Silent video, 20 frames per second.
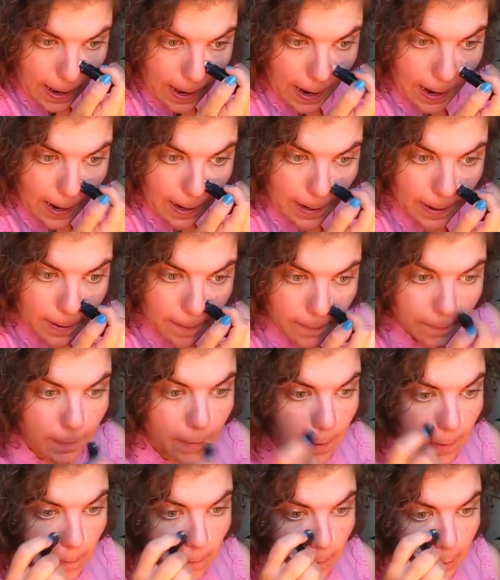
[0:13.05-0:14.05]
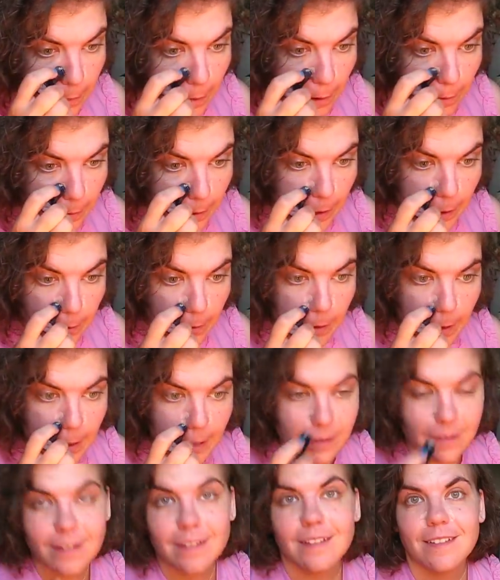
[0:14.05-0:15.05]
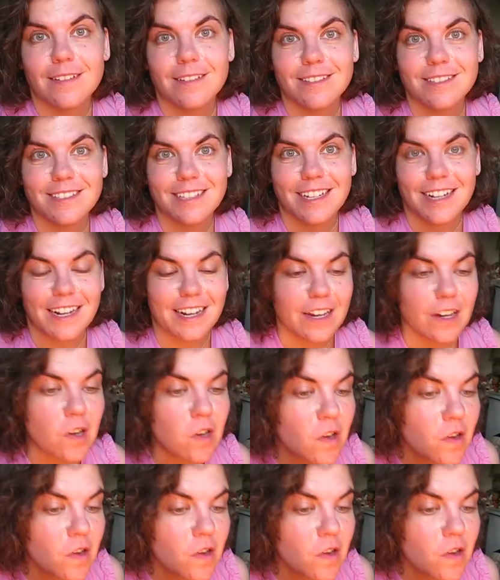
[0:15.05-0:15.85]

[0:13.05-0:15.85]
I am without internet today,